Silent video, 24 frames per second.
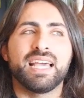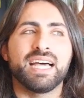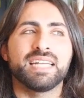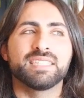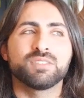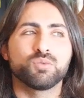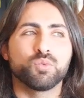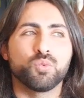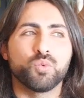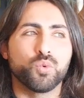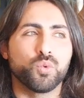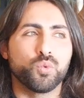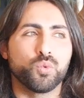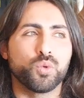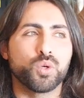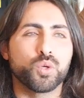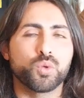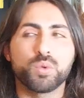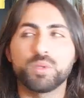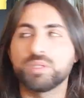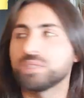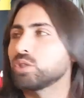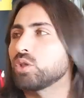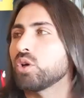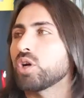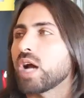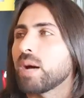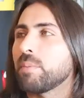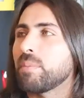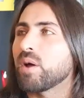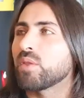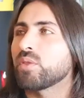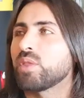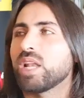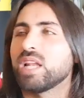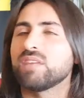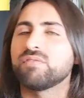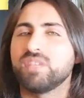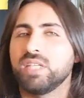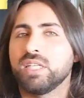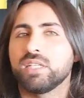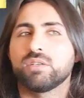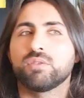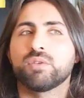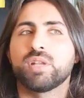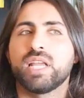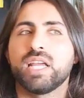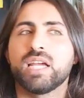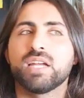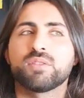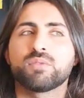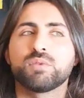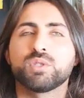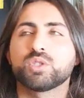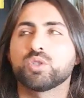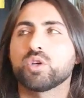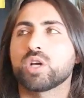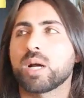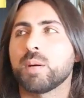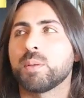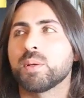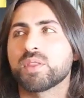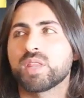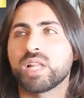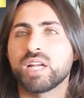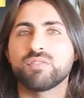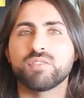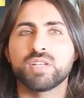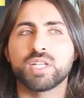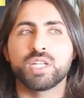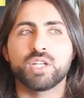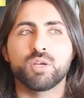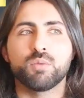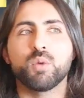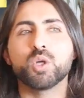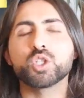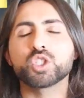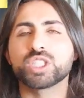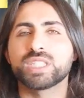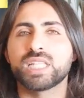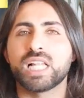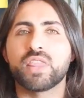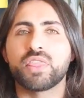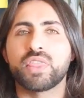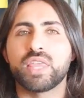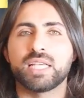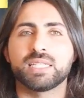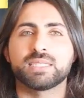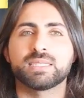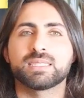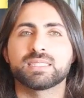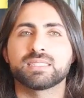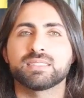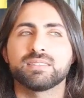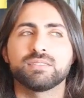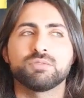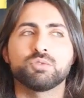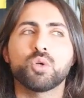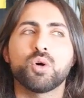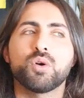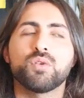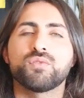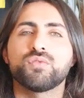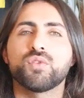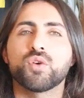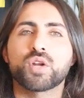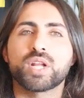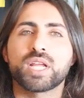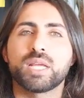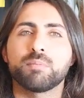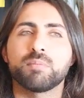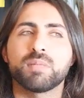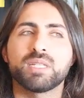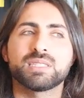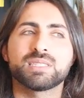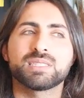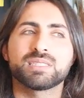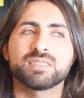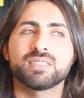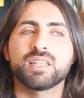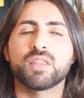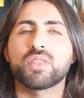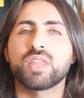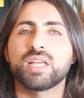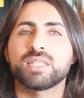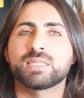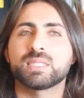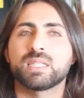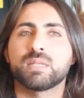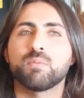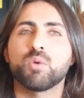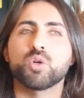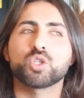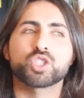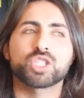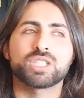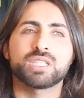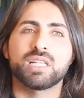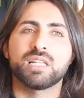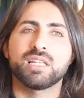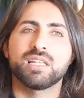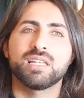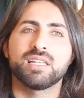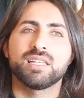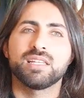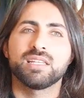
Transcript: And when we talk about the love here on earth, we talk about the love in emotional things. No, for him it's not that emotional.